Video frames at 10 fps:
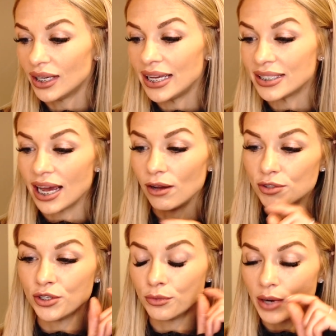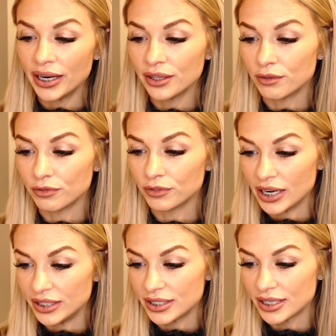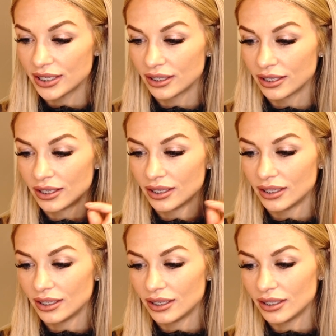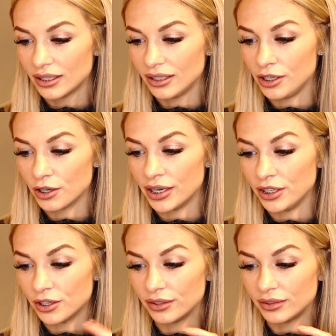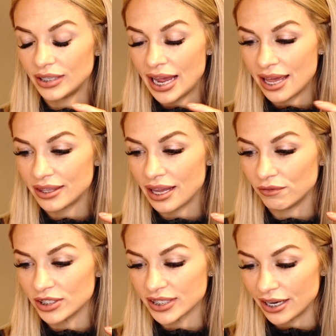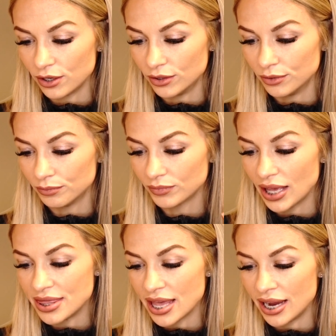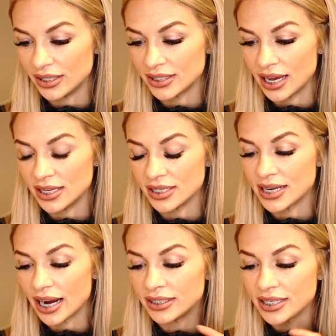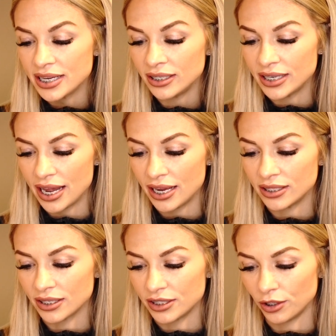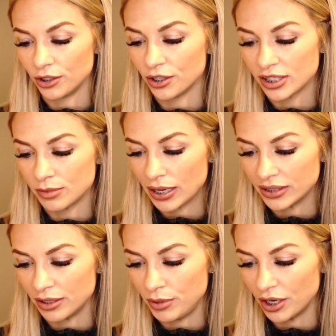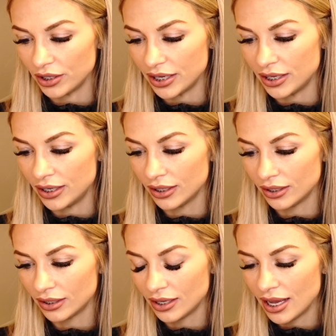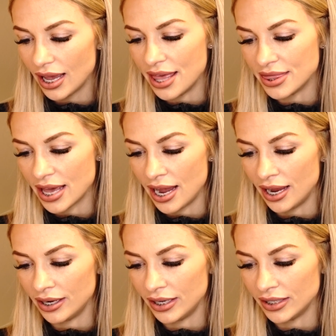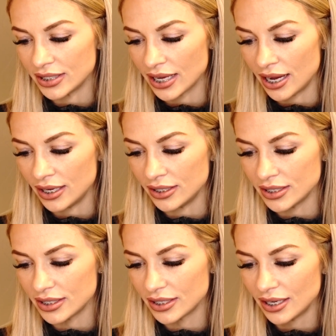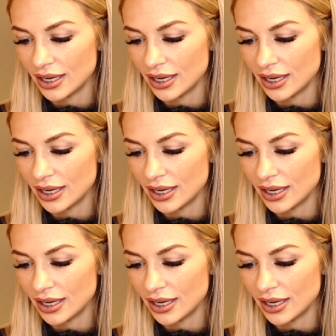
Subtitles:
it tells you right on the front, you're in your 8th day of the cycle, and then it says 19 days until your expected period. And then it says